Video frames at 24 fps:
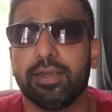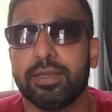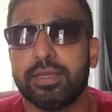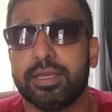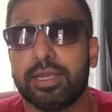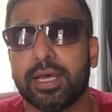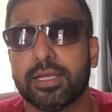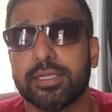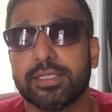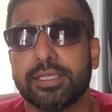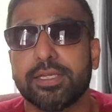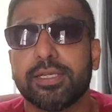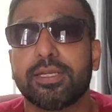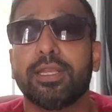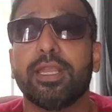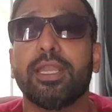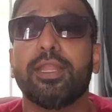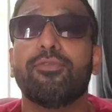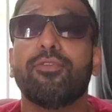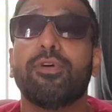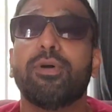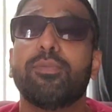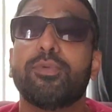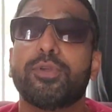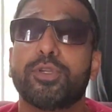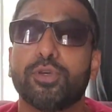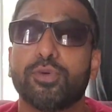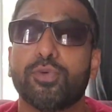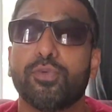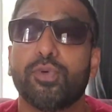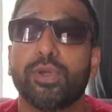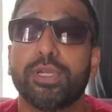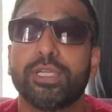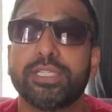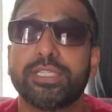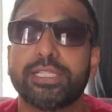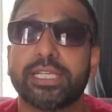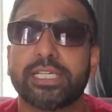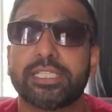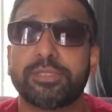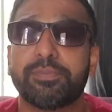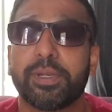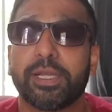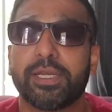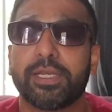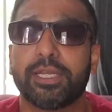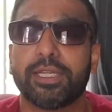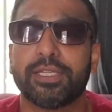Does it live up to its
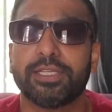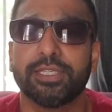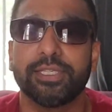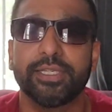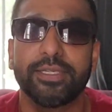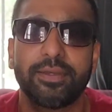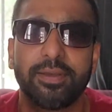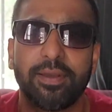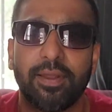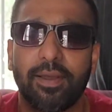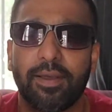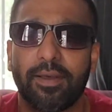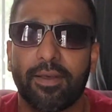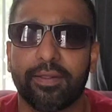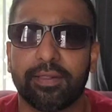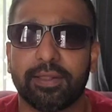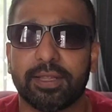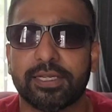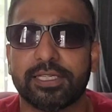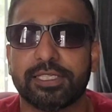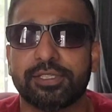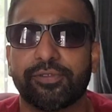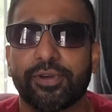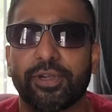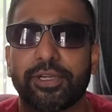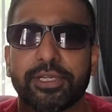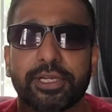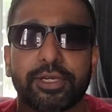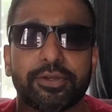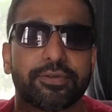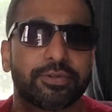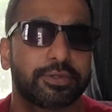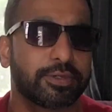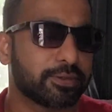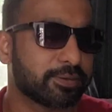expectation? Let's find out.